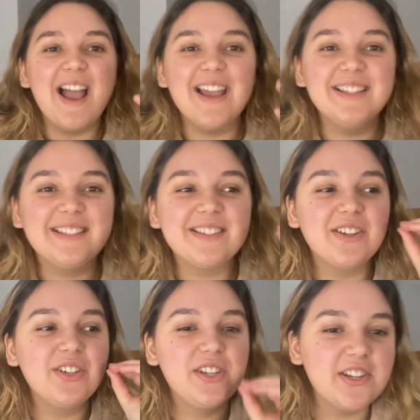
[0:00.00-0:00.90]
it's
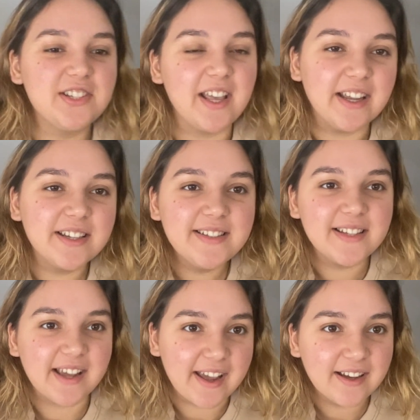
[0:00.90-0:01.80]
Tuesday
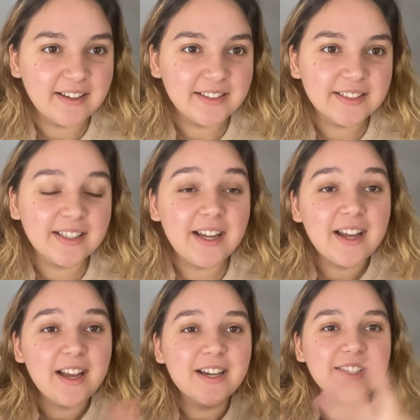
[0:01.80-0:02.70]
today,
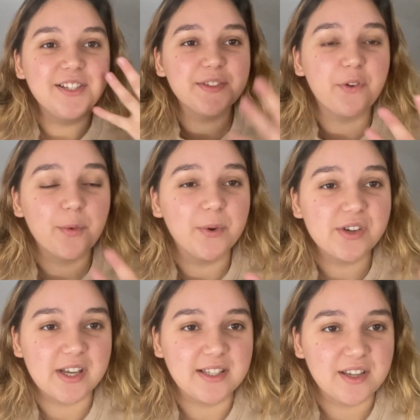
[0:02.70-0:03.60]
just four more
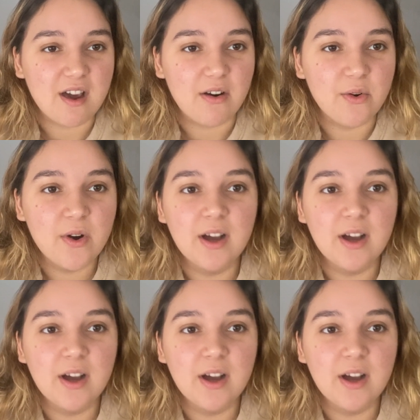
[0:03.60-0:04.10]
days to go.